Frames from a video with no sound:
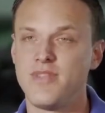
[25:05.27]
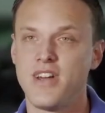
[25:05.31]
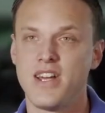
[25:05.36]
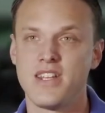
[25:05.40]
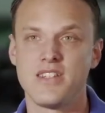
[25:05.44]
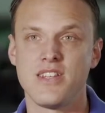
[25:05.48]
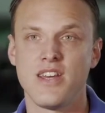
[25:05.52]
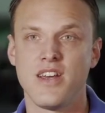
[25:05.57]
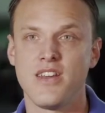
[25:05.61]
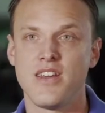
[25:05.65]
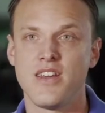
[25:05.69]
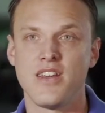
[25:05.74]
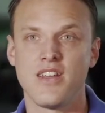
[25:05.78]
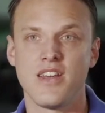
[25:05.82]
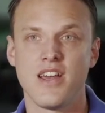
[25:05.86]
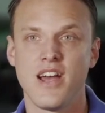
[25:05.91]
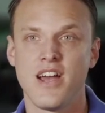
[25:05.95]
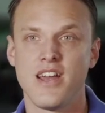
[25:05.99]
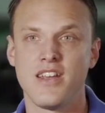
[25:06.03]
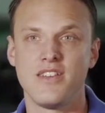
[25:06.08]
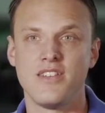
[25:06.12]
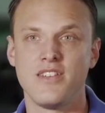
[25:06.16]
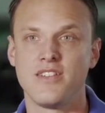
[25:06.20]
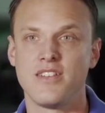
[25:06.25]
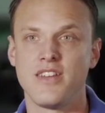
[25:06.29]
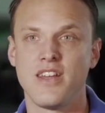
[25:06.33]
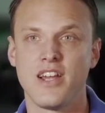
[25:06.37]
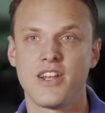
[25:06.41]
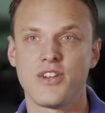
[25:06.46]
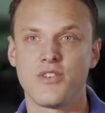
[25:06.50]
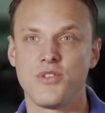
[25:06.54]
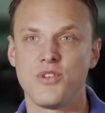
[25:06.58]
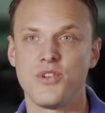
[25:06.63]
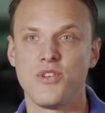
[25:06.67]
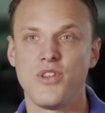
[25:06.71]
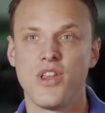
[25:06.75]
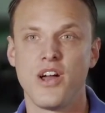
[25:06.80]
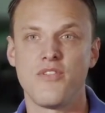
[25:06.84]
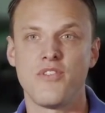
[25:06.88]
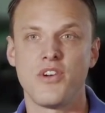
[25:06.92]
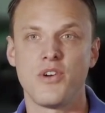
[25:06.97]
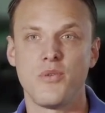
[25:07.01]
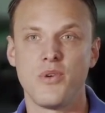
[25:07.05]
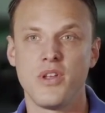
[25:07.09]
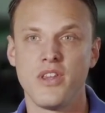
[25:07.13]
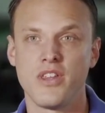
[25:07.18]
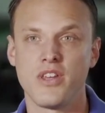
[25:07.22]
tell you, I grew to love
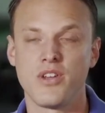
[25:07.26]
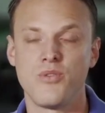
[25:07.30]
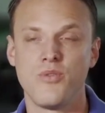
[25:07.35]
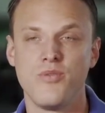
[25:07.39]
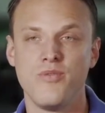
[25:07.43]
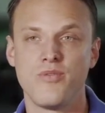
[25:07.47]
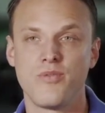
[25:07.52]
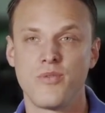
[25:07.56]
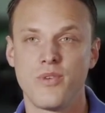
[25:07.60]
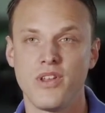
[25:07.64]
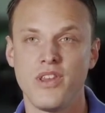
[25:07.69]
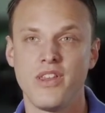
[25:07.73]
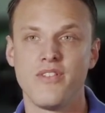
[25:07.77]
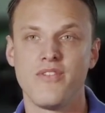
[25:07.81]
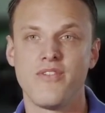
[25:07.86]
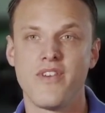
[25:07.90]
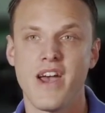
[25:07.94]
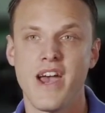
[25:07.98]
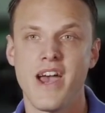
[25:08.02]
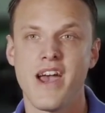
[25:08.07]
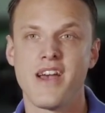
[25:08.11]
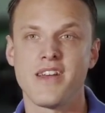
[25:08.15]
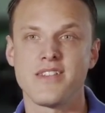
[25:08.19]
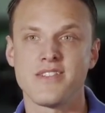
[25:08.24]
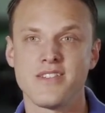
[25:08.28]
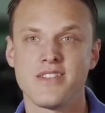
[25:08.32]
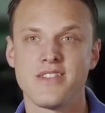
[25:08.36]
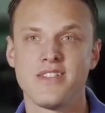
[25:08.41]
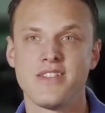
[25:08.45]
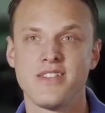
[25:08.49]
her really, really fast.